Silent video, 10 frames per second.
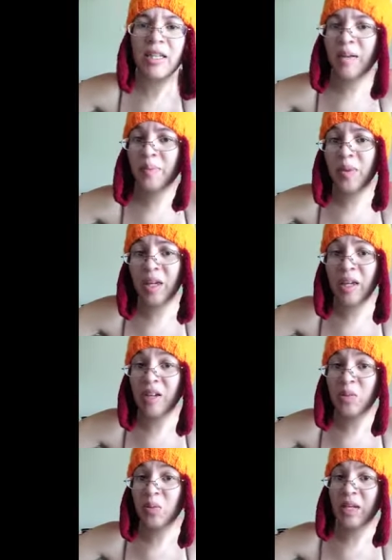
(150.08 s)
type thing. It
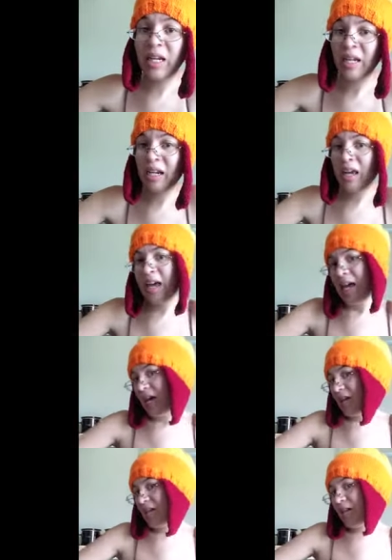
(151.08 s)
was really neat.
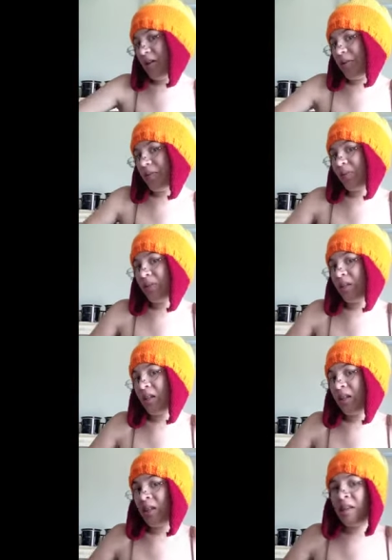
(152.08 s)
And
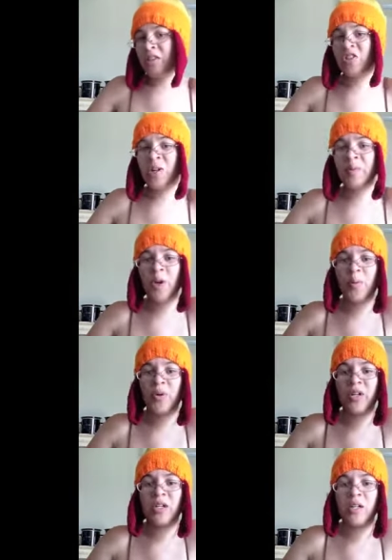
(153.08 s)
the charms
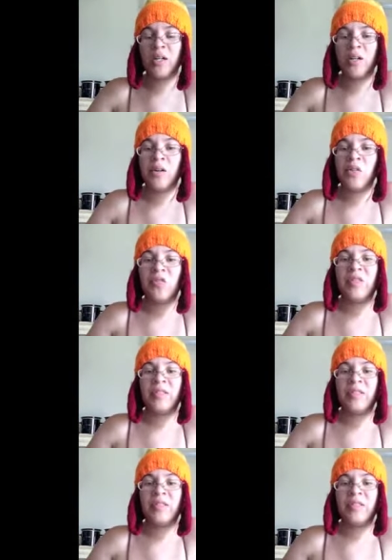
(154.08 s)
homework for